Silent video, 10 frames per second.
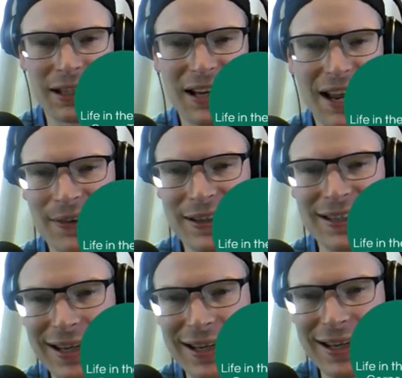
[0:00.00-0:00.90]
the Navy
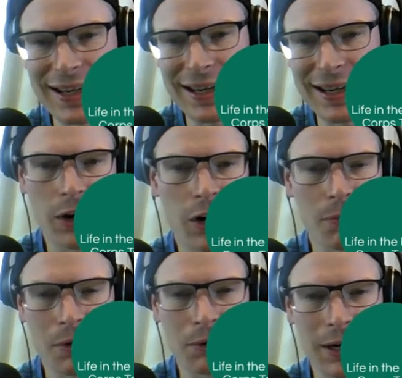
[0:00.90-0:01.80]
SEALs or the
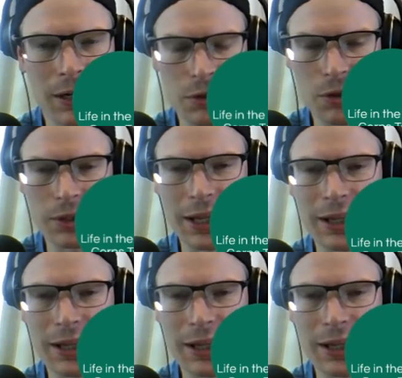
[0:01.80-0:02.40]
Army Rangers.